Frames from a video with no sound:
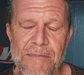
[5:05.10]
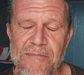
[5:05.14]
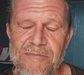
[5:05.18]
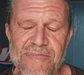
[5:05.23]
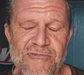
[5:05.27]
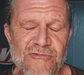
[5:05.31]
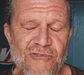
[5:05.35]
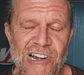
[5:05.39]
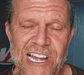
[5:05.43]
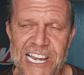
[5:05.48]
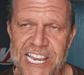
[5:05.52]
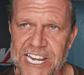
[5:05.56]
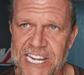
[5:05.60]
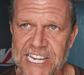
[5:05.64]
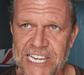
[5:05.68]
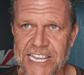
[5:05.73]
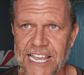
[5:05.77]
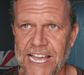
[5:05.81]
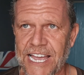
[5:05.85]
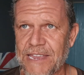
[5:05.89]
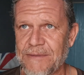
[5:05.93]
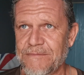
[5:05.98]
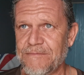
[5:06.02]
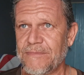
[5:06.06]
brilliant
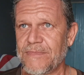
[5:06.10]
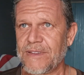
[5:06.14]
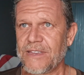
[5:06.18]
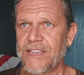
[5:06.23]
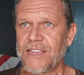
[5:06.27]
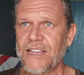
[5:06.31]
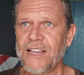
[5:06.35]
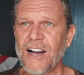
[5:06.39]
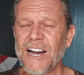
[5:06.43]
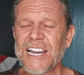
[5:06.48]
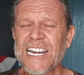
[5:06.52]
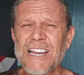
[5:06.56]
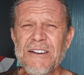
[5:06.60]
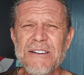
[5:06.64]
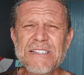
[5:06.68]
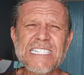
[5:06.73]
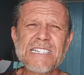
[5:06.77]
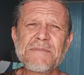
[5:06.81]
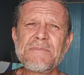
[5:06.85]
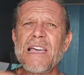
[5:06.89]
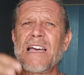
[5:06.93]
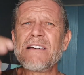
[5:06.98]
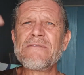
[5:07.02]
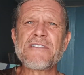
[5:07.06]
game. I know it's
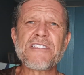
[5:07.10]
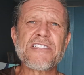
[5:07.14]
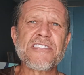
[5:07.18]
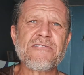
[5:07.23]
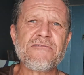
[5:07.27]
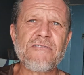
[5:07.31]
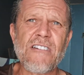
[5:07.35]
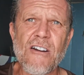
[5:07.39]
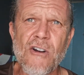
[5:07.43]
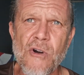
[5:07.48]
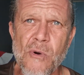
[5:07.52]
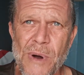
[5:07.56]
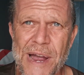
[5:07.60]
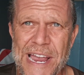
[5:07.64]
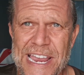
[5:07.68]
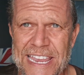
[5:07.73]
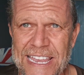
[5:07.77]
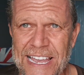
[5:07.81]
a bit of a throwaway